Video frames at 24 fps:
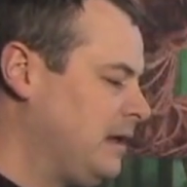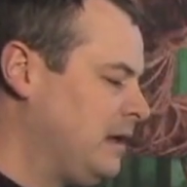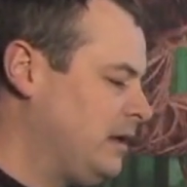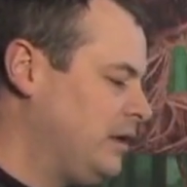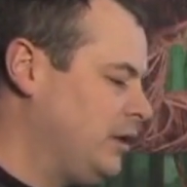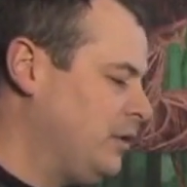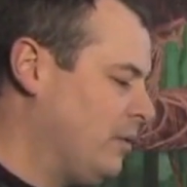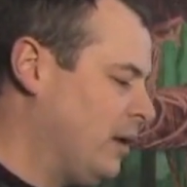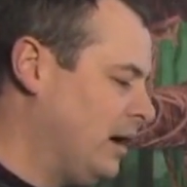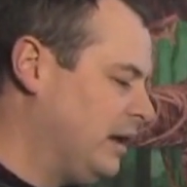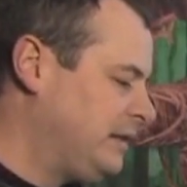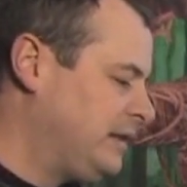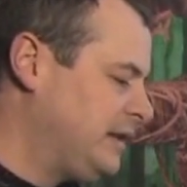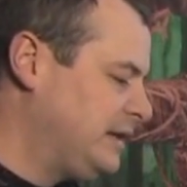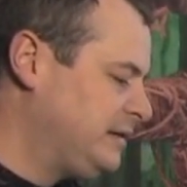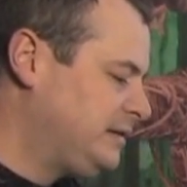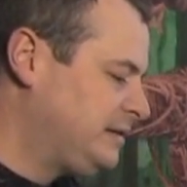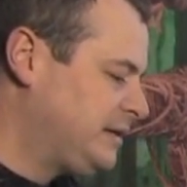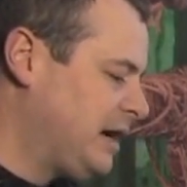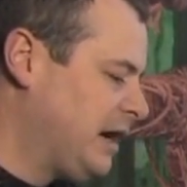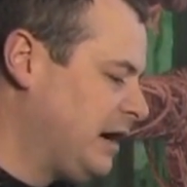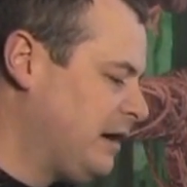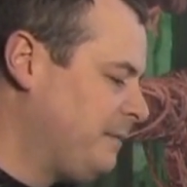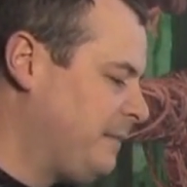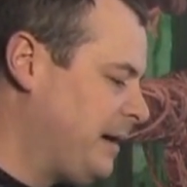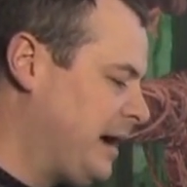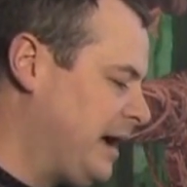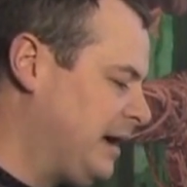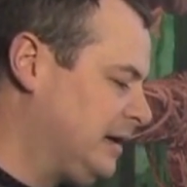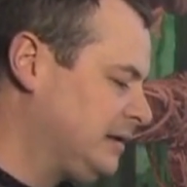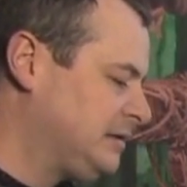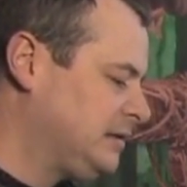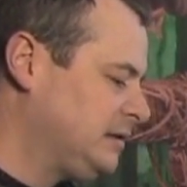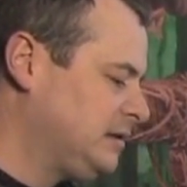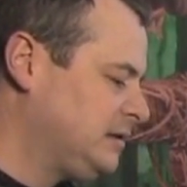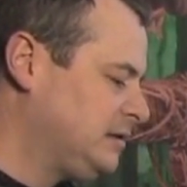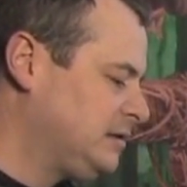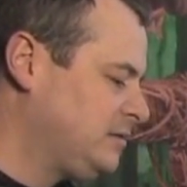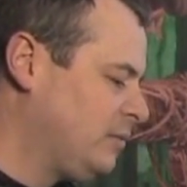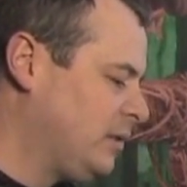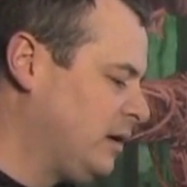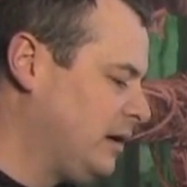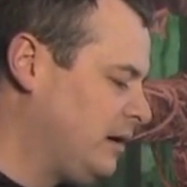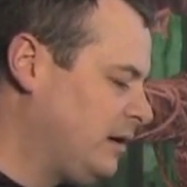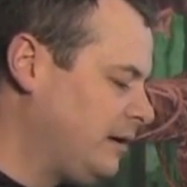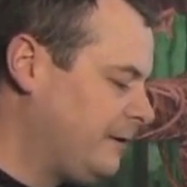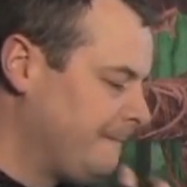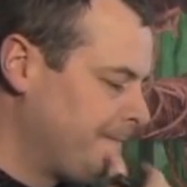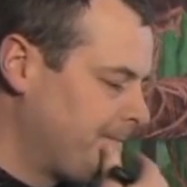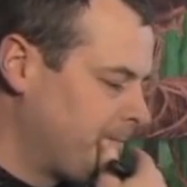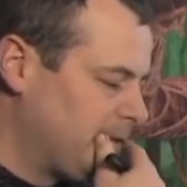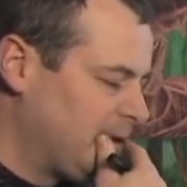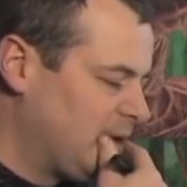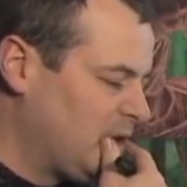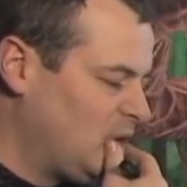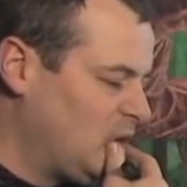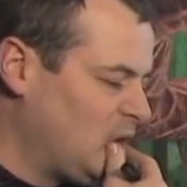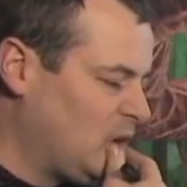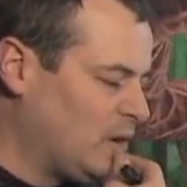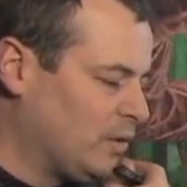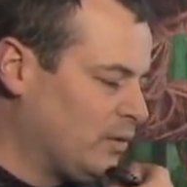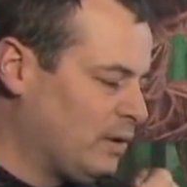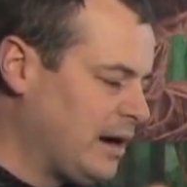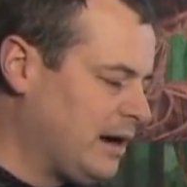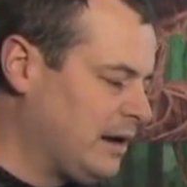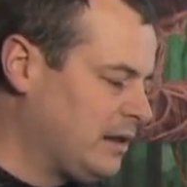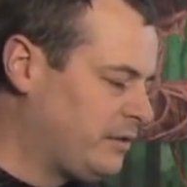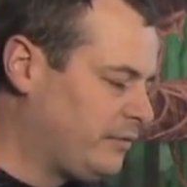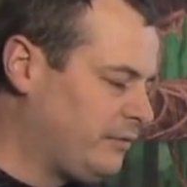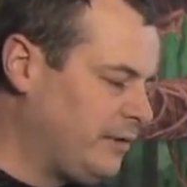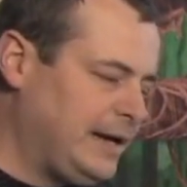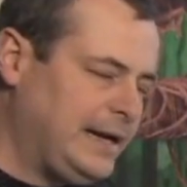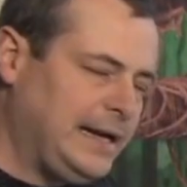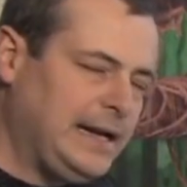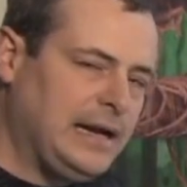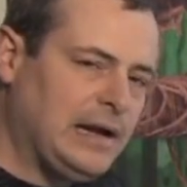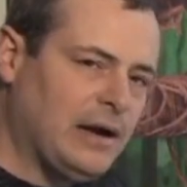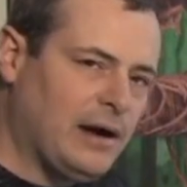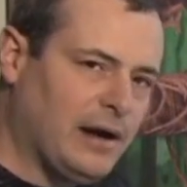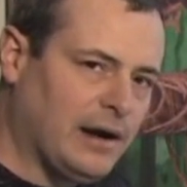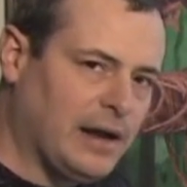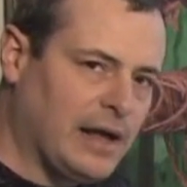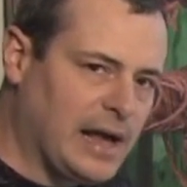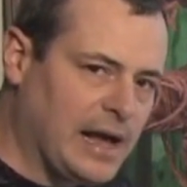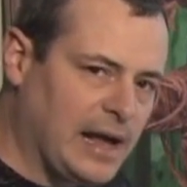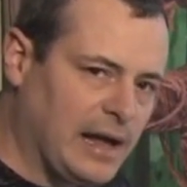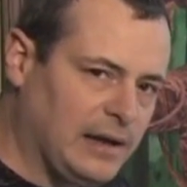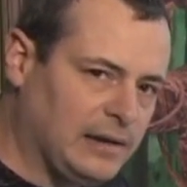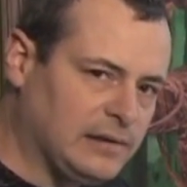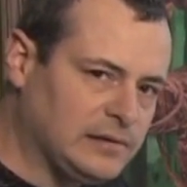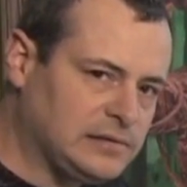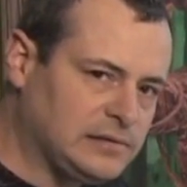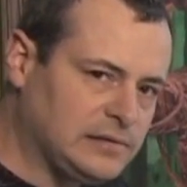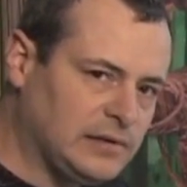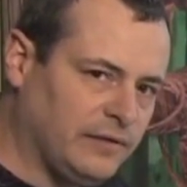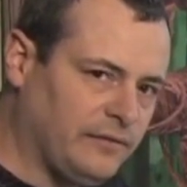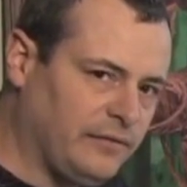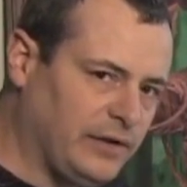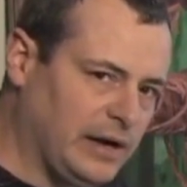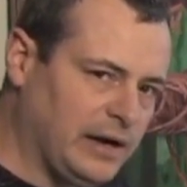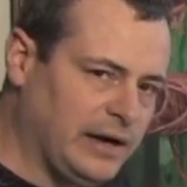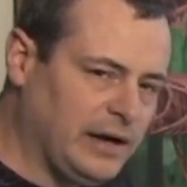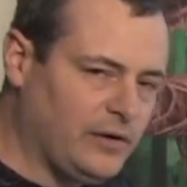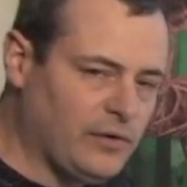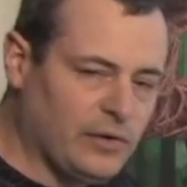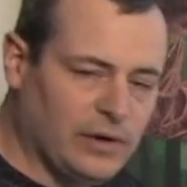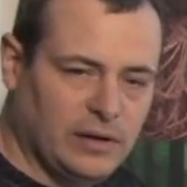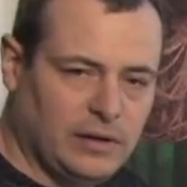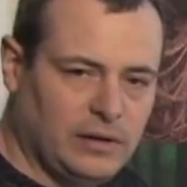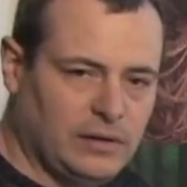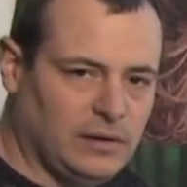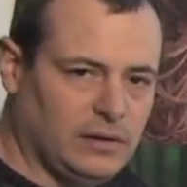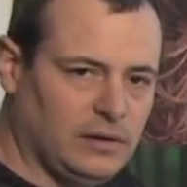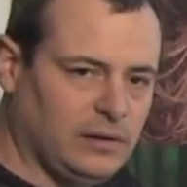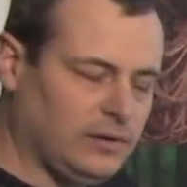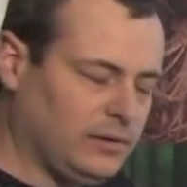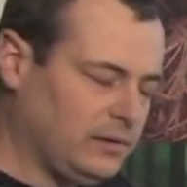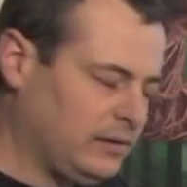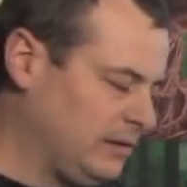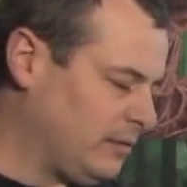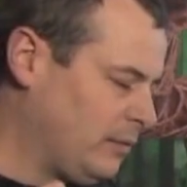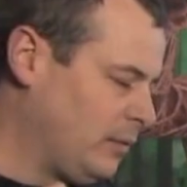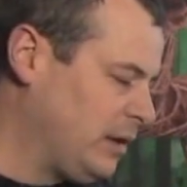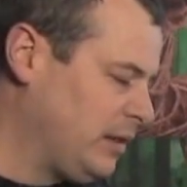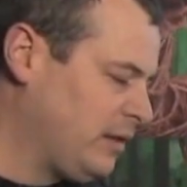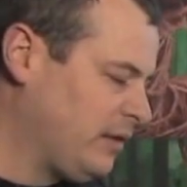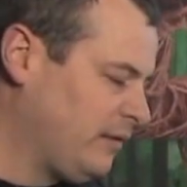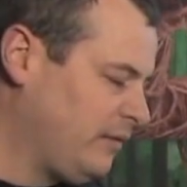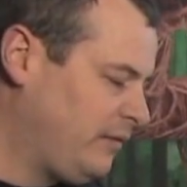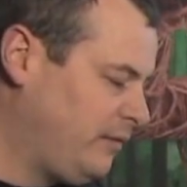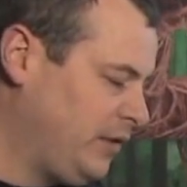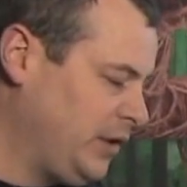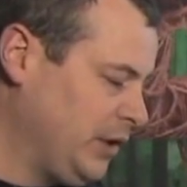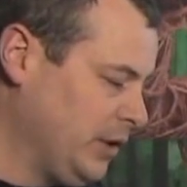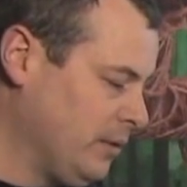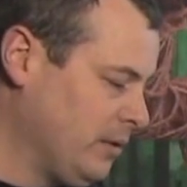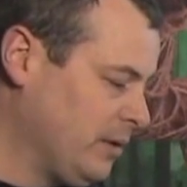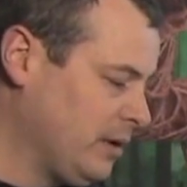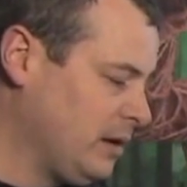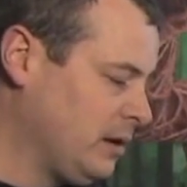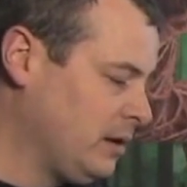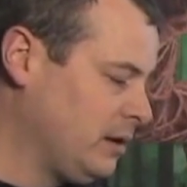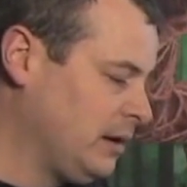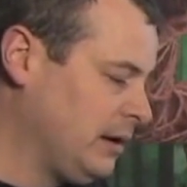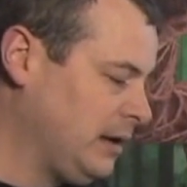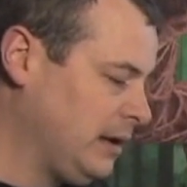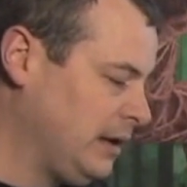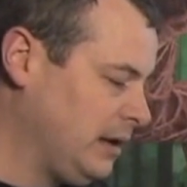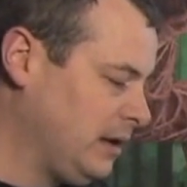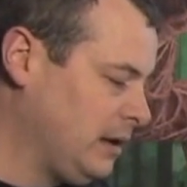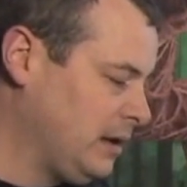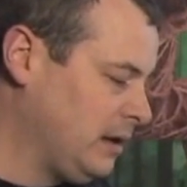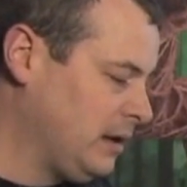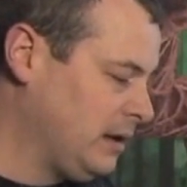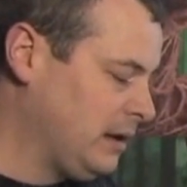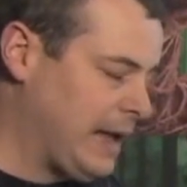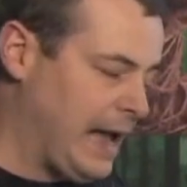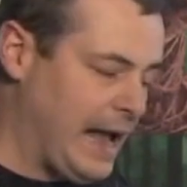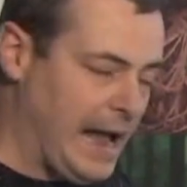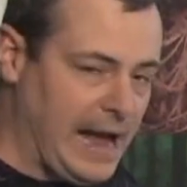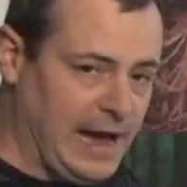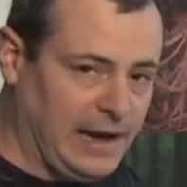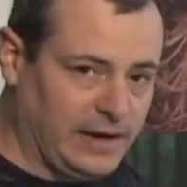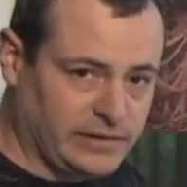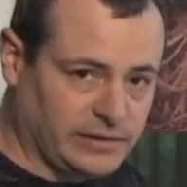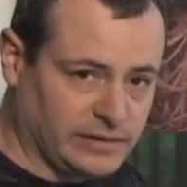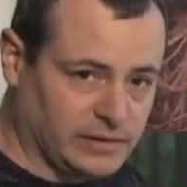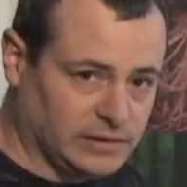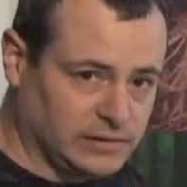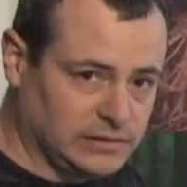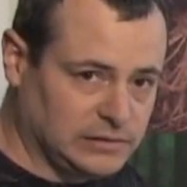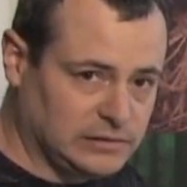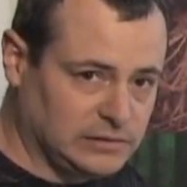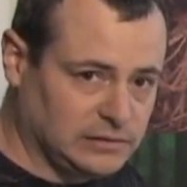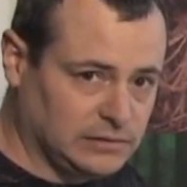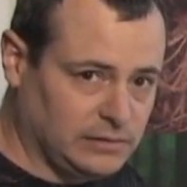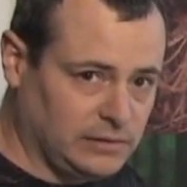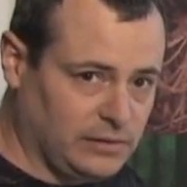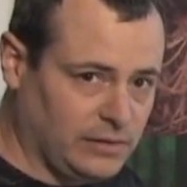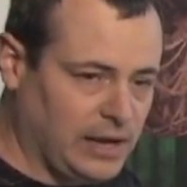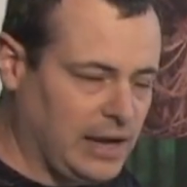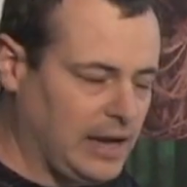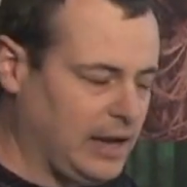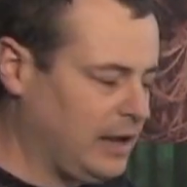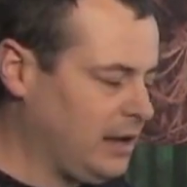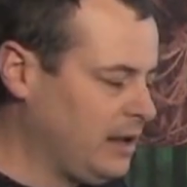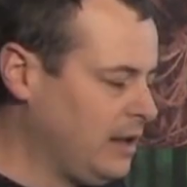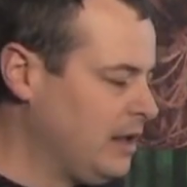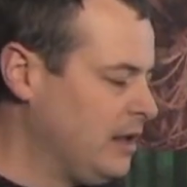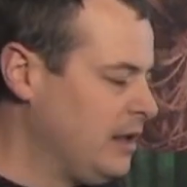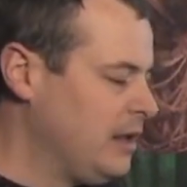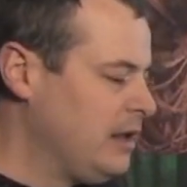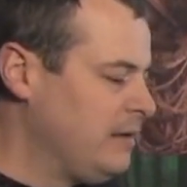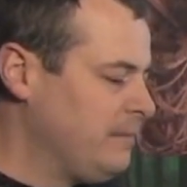You want these scare boxes where you can run a 3D haunted house, very critical with fewer actors, okay?